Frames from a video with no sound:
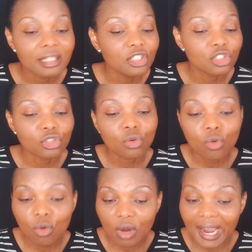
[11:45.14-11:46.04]
is
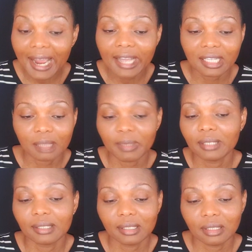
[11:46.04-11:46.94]
so
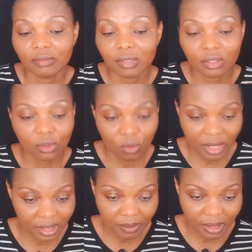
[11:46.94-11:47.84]
expensive. It's so
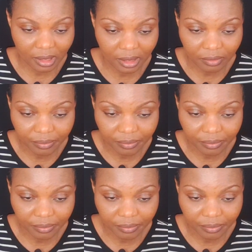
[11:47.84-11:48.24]
expensive